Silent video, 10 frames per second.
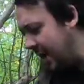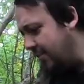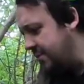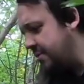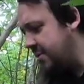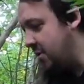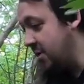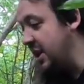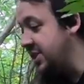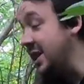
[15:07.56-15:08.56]
House
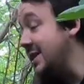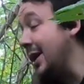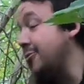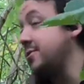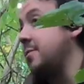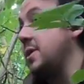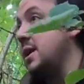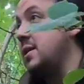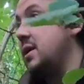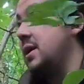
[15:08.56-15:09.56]
or an engineer's house somewhere
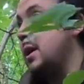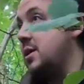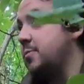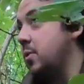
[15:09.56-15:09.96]
near the East